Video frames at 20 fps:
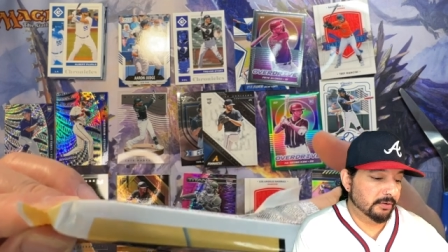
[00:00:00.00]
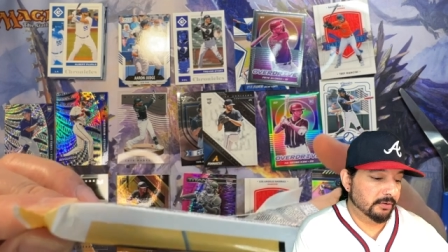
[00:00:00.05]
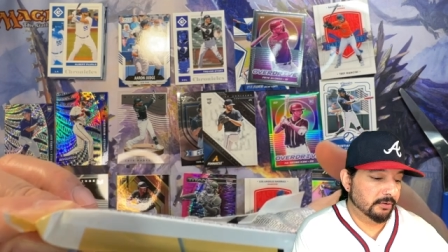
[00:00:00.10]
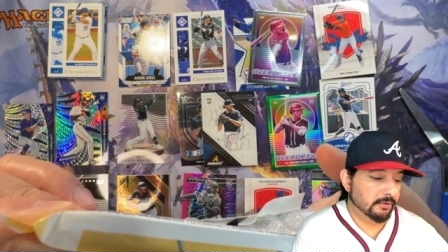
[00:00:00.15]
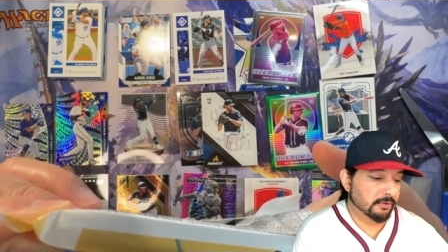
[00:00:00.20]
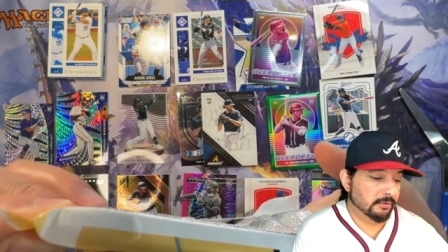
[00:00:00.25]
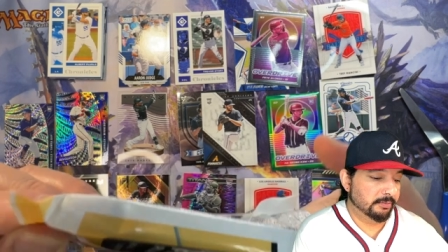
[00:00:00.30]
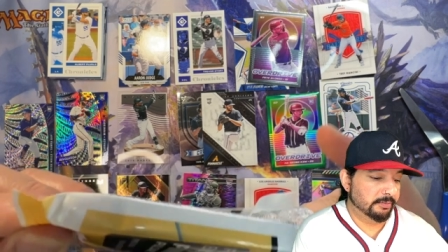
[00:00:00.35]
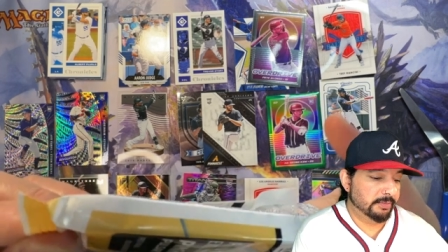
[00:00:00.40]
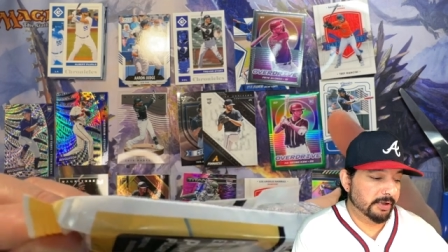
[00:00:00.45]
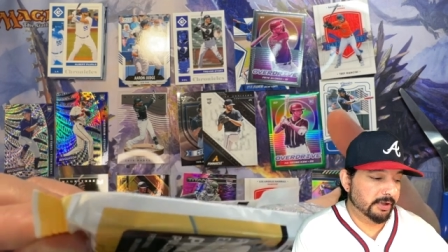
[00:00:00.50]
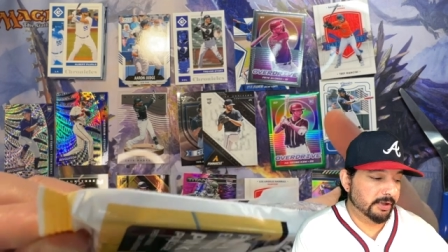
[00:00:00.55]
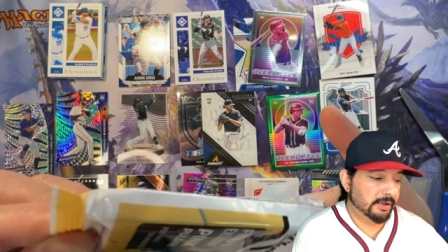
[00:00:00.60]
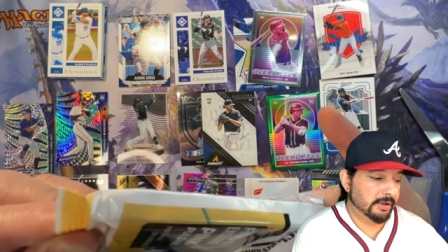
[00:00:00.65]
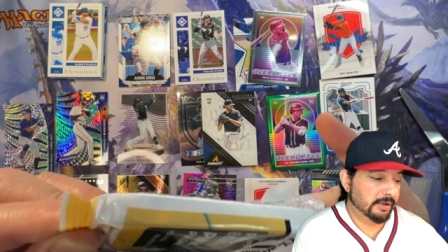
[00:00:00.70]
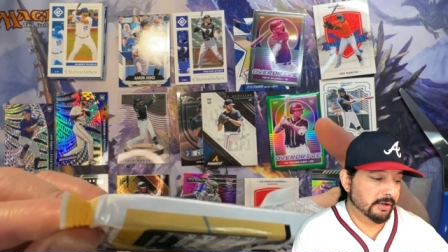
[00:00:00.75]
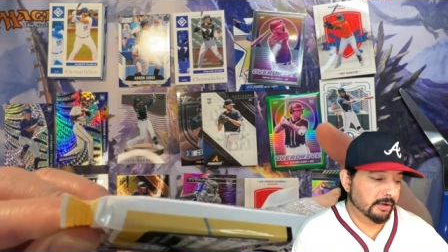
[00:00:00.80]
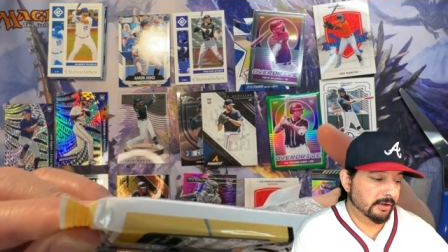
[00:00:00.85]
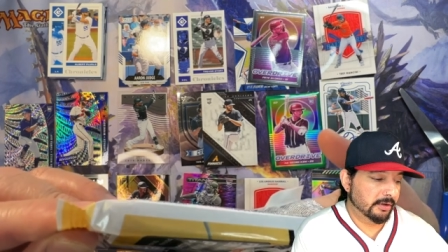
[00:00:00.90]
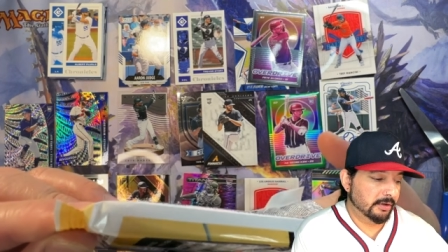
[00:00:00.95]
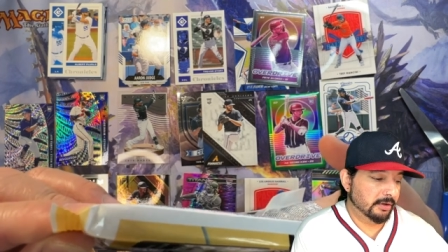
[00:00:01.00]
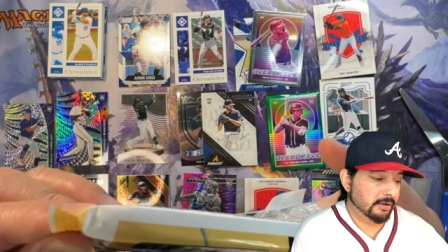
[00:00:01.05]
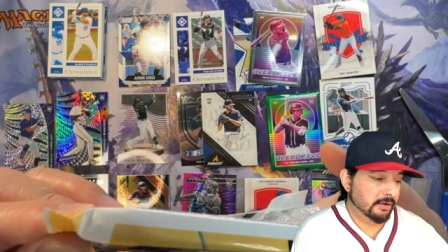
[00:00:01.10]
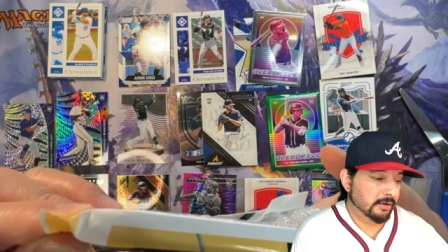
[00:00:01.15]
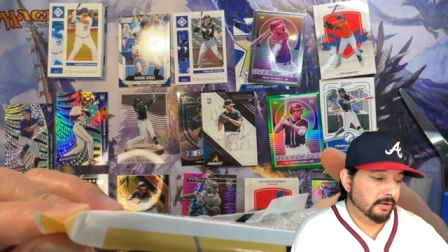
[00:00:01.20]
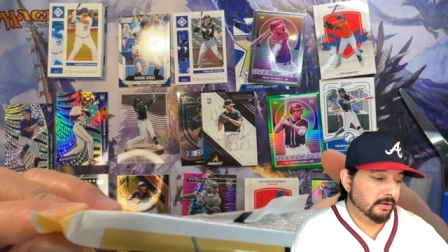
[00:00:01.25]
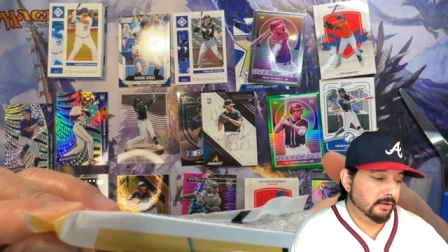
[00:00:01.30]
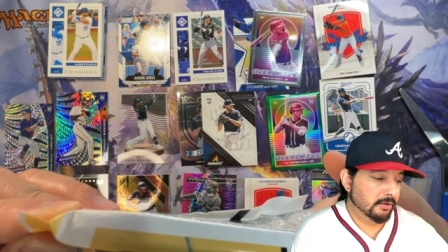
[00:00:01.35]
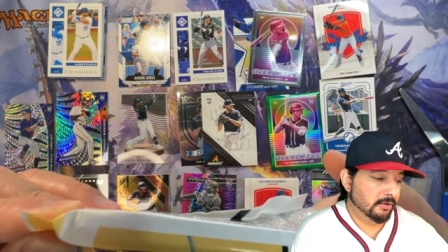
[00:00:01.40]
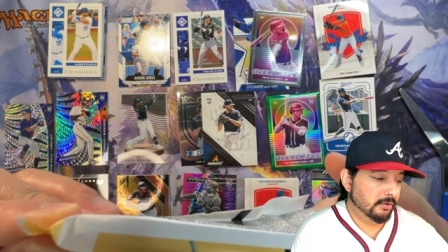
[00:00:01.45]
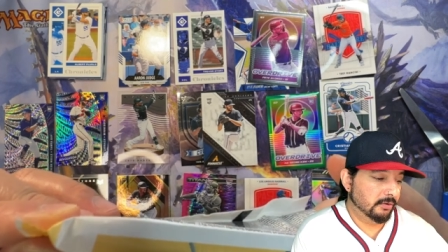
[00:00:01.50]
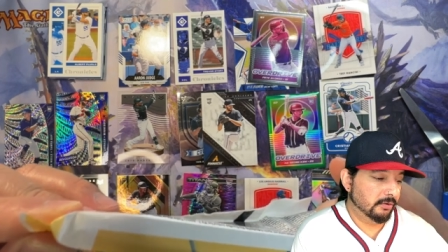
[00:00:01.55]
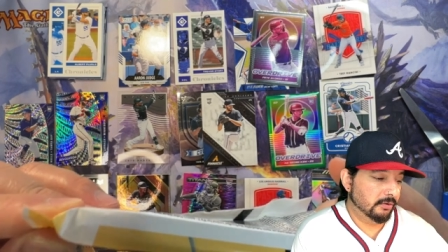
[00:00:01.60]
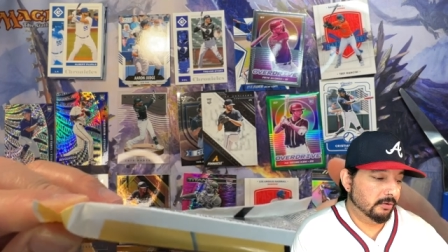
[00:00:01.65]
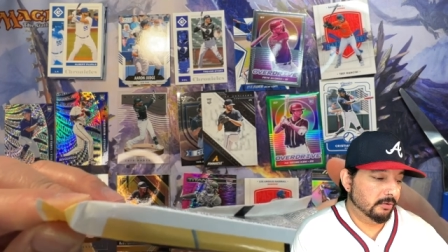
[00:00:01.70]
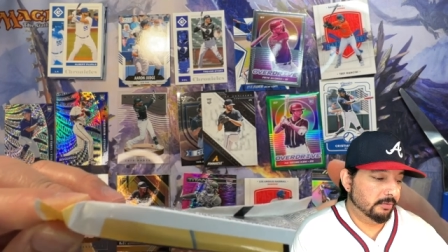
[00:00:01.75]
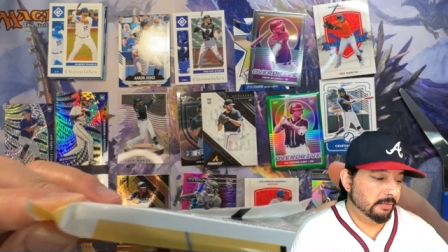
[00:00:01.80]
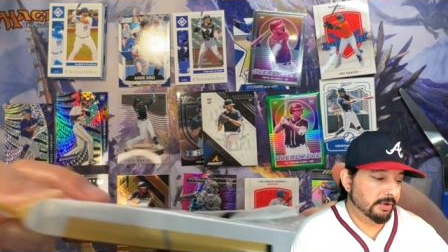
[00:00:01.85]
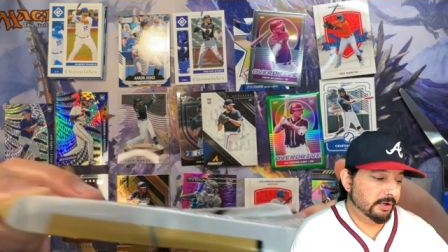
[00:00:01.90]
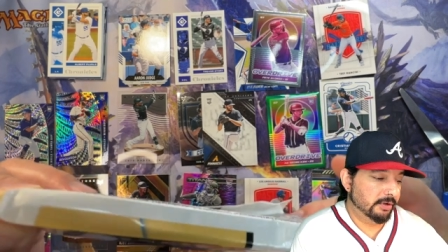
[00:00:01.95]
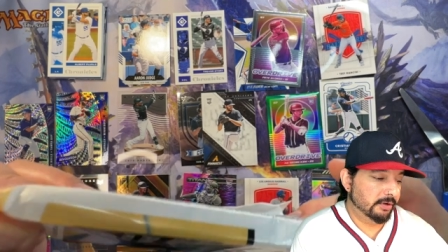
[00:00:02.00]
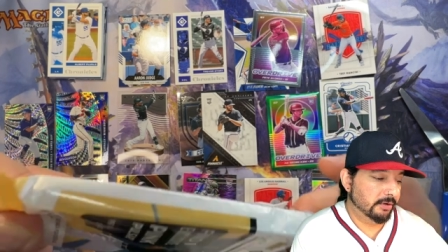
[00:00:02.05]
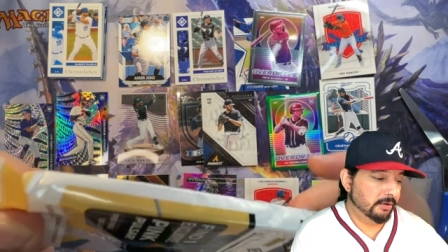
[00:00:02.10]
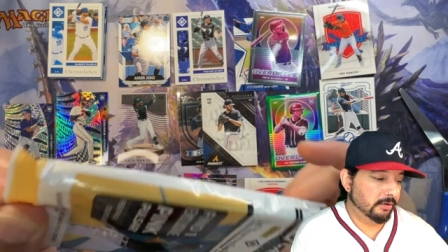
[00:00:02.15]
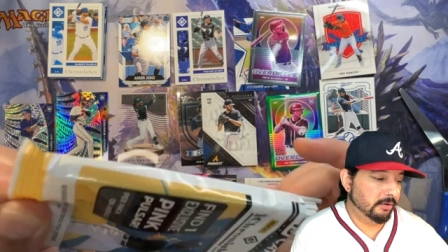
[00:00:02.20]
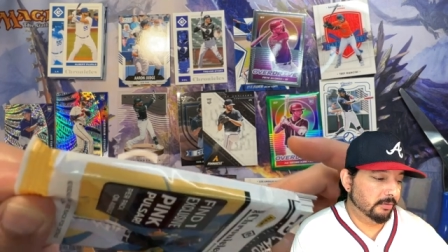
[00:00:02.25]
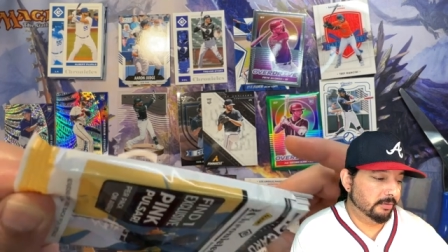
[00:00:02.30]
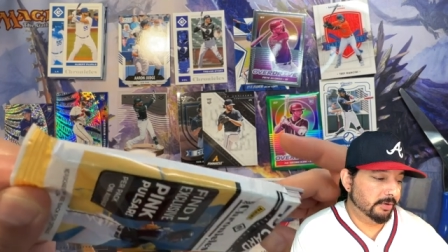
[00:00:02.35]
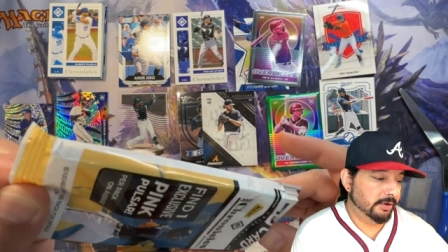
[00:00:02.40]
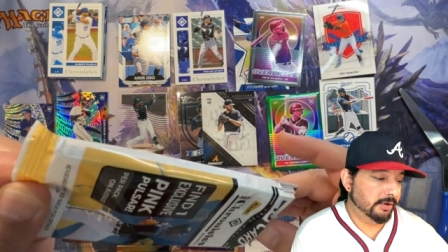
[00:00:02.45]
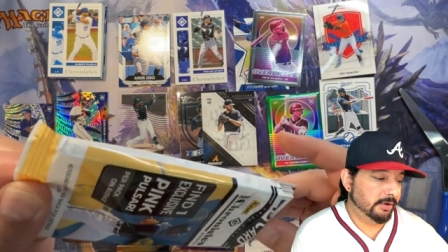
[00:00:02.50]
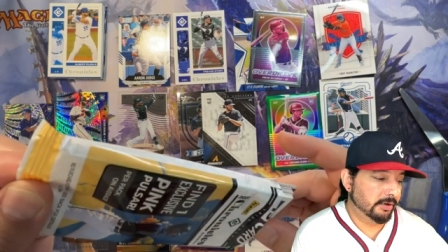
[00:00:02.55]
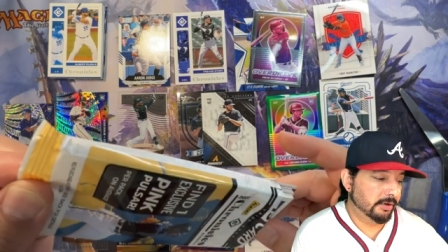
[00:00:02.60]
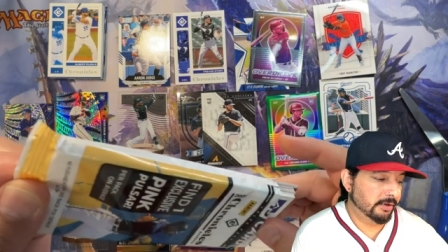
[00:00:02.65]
open, open, open.